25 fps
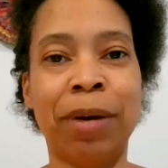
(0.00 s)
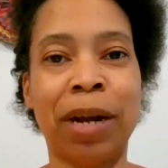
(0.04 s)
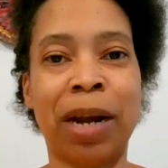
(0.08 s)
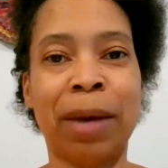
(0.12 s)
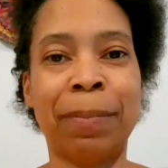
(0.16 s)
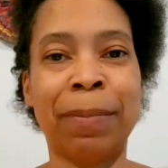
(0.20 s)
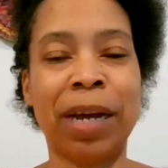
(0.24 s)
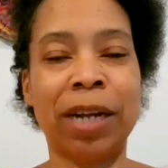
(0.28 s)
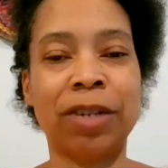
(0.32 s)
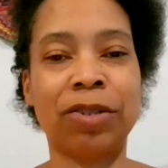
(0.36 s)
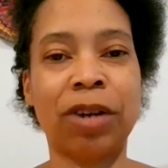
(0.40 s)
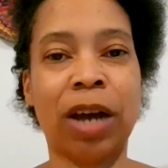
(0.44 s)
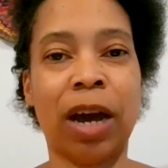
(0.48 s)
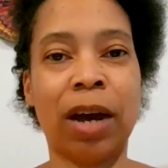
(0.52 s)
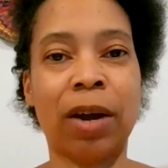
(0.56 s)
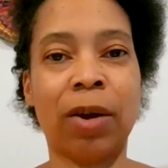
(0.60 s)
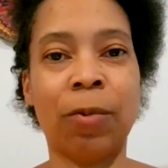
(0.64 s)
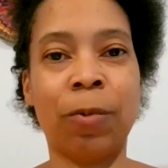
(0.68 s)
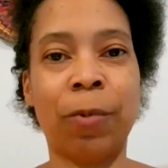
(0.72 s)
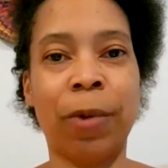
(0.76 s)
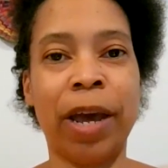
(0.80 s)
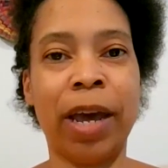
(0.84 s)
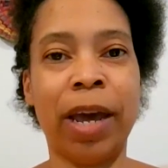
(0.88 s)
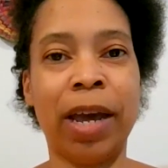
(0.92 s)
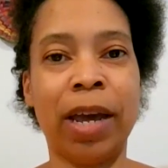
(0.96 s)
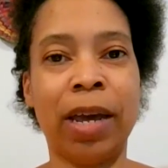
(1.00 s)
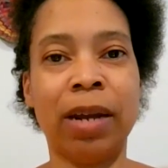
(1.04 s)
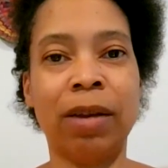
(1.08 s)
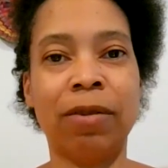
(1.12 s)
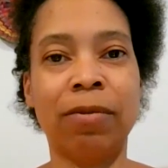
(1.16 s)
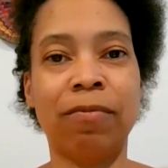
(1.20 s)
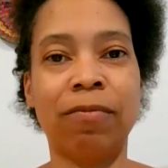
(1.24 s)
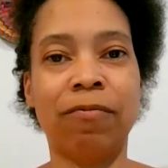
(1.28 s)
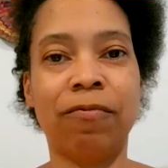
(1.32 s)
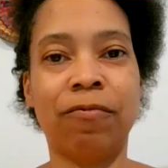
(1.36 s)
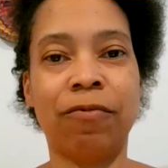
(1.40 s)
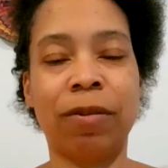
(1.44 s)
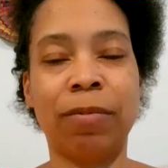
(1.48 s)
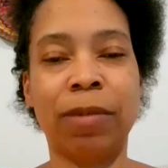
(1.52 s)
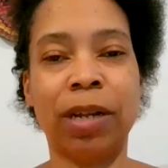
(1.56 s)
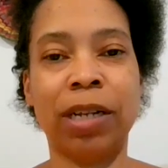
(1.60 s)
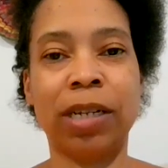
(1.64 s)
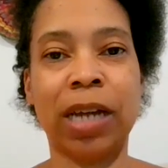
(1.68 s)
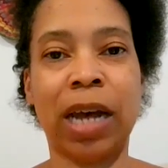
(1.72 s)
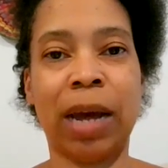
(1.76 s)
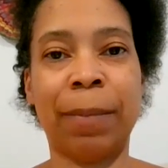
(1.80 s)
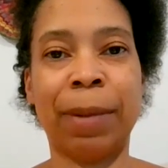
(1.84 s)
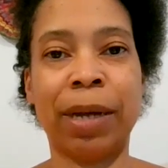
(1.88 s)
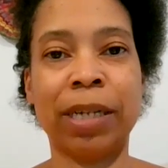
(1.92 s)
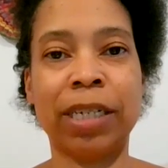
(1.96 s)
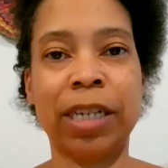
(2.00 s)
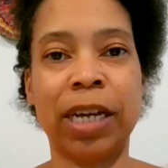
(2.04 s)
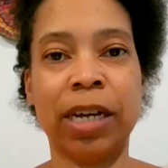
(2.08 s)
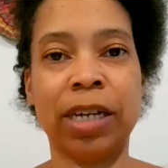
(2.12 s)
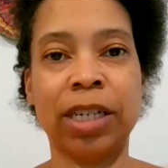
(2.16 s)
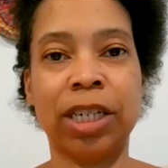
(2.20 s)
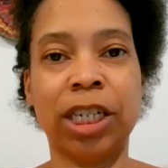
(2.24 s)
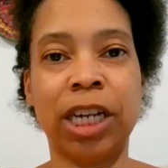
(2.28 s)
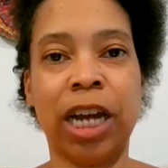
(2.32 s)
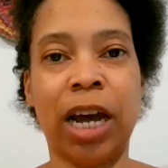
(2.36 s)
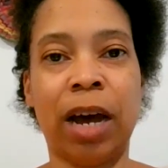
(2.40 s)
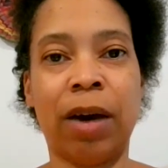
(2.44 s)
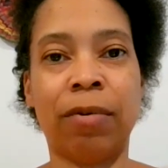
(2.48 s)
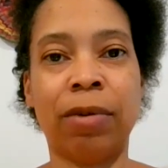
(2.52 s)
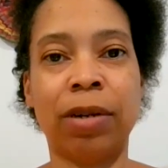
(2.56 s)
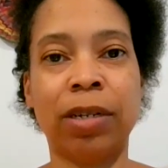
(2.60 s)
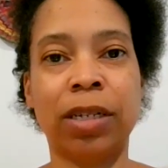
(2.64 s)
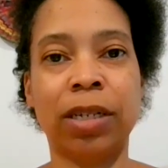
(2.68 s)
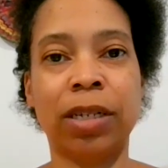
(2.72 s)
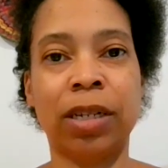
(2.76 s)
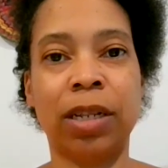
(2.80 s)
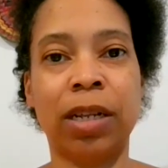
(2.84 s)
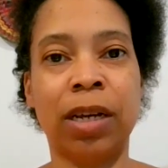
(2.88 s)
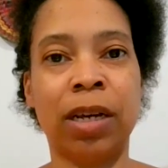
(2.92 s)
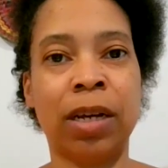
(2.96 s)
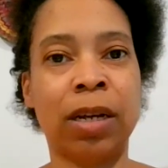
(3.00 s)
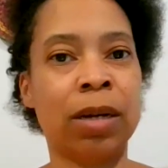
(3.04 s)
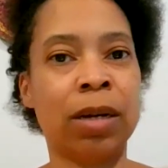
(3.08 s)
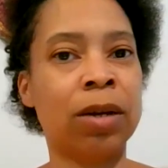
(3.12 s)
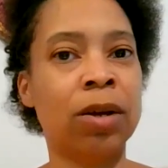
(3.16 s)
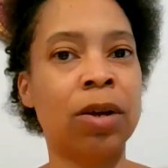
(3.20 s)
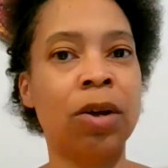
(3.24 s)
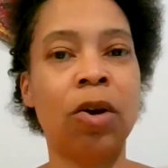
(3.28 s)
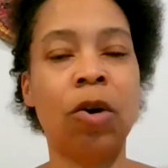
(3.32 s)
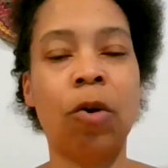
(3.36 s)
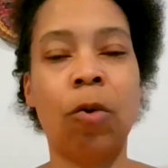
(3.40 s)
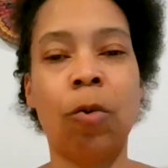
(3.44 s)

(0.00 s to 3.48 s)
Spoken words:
But I'm not trying to wait from the time I take a shower to then